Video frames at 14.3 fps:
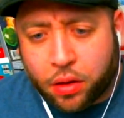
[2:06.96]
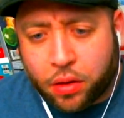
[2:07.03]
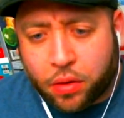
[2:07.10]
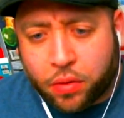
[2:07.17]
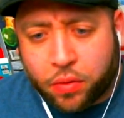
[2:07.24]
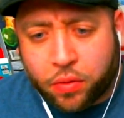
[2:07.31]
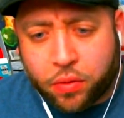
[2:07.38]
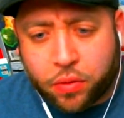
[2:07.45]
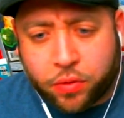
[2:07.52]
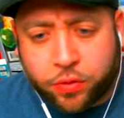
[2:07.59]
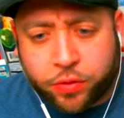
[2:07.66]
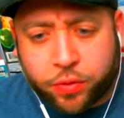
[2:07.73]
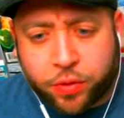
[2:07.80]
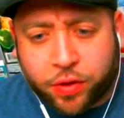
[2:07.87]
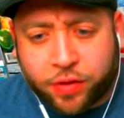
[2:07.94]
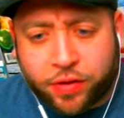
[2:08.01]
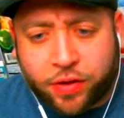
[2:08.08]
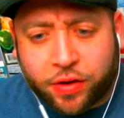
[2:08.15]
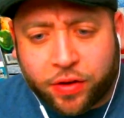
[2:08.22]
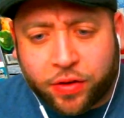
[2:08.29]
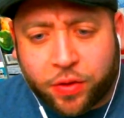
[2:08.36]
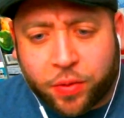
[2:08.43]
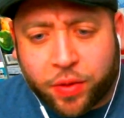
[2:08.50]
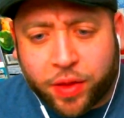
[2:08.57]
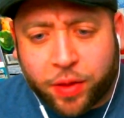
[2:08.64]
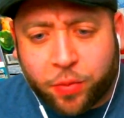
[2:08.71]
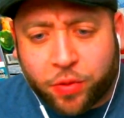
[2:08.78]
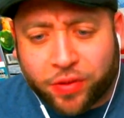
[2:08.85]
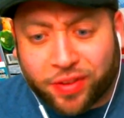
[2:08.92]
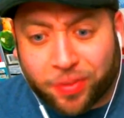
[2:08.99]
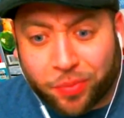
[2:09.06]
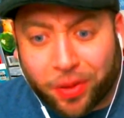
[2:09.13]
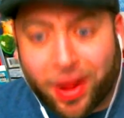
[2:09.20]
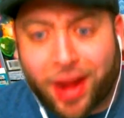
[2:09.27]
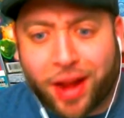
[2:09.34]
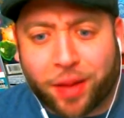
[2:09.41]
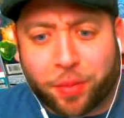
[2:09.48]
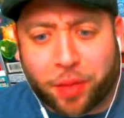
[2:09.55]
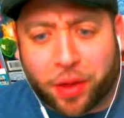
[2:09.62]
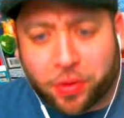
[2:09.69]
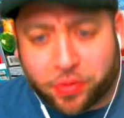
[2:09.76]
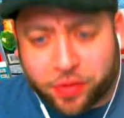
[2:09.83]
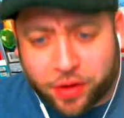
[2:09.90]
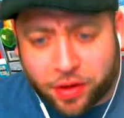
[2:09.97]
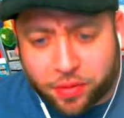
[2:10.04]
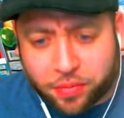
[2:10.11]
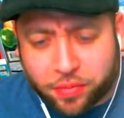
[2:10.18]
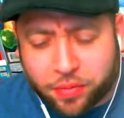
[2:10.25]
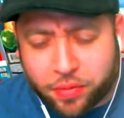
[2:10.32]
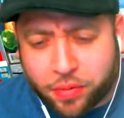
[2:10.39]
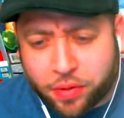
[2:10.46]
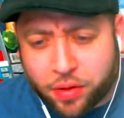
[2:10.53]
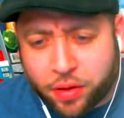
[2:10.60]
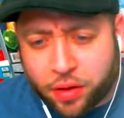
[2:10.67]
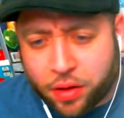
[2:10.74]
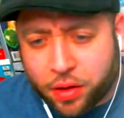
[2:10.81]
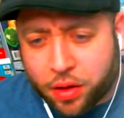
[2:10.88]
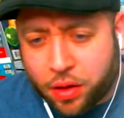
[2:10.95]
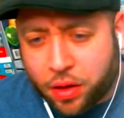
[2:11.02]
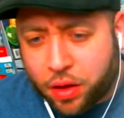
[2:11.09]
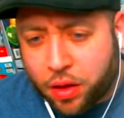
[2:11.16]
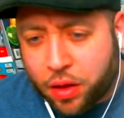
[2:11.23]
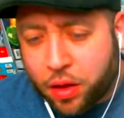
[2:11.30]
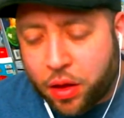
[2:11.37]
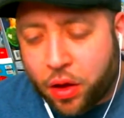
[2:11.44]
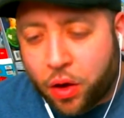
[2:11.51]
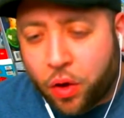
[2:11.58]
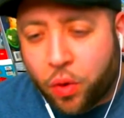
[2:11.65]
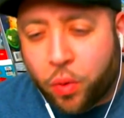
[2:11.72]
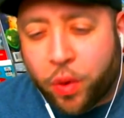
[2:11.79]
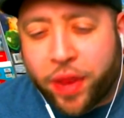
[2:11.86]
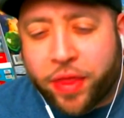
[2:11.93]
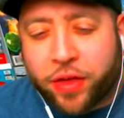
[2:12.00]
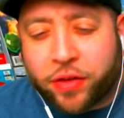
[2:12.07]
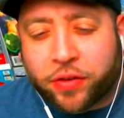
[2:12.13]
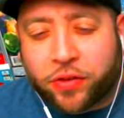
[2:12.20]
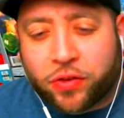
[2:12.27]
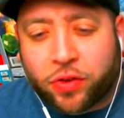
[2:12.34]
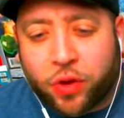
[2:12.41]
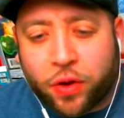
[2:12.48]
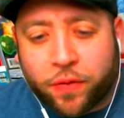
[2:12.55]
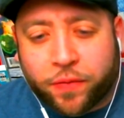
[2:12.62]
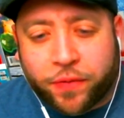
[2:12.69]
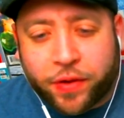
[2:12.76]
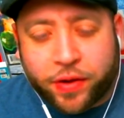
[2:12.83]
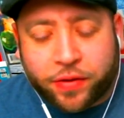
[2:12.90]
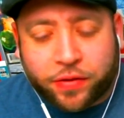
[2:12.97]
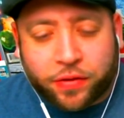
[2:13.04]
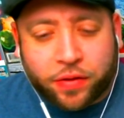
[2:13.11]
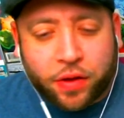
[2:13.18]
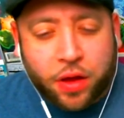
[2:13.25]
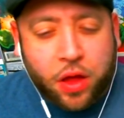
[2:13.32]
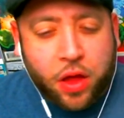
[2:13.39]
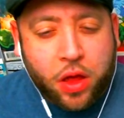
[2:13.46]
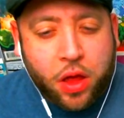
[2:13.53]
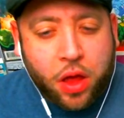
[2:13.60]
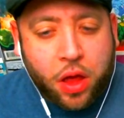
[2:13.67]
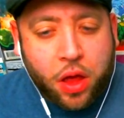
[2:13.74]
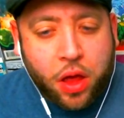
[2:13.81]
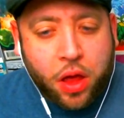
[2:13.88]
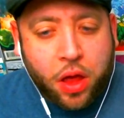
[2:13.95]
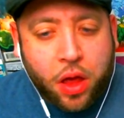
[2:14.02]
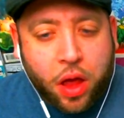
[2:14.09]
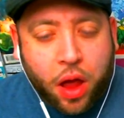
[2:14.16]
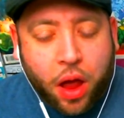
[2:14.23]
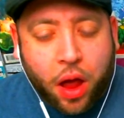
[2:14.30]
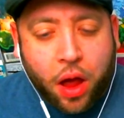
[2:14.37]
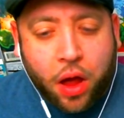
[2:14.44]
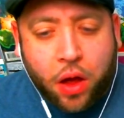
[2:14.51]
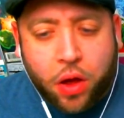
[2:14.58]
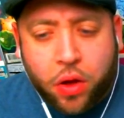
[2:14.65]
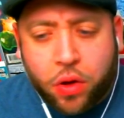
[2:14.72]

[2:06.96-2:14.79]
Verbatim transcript: Cool, so what is he gonna do with it once the planet blows up? Or wait, the surface... Oh.